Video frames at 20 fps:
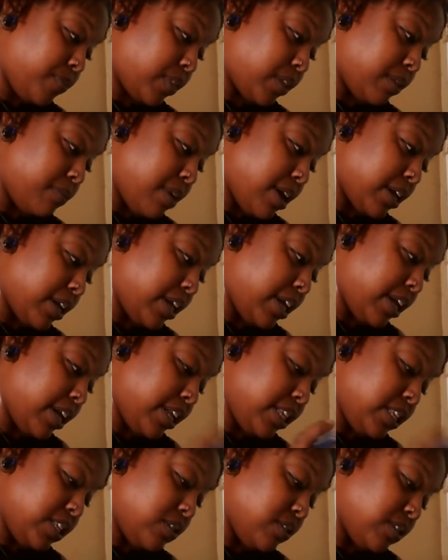My
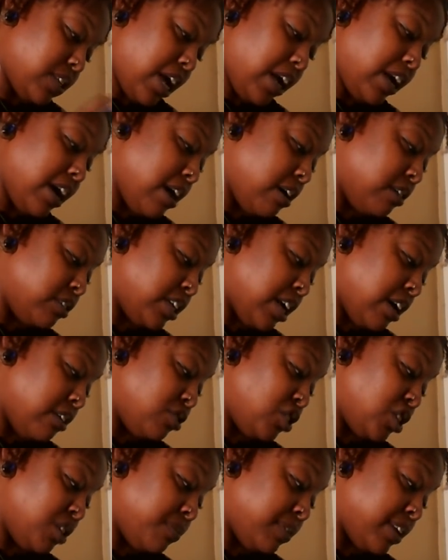cancers. I called y'all
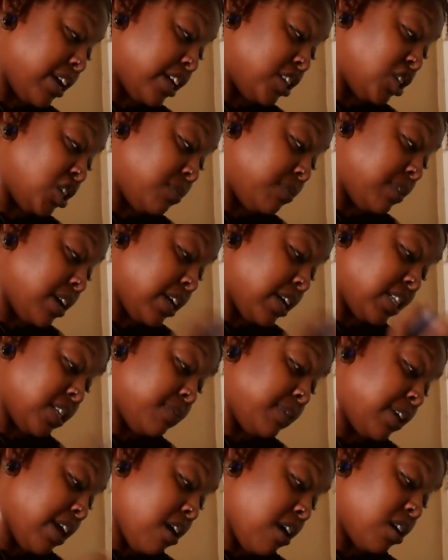Gemini. Gemini,
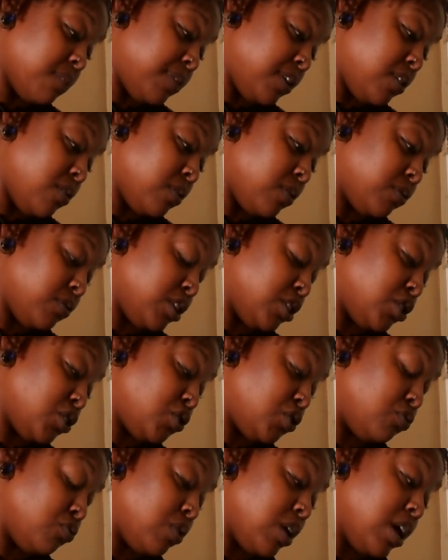some of y'all could be going through this
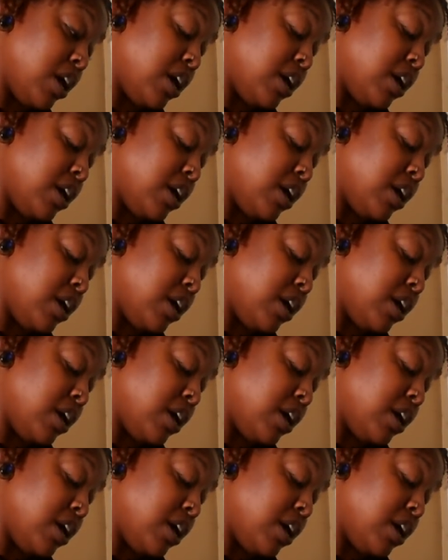too.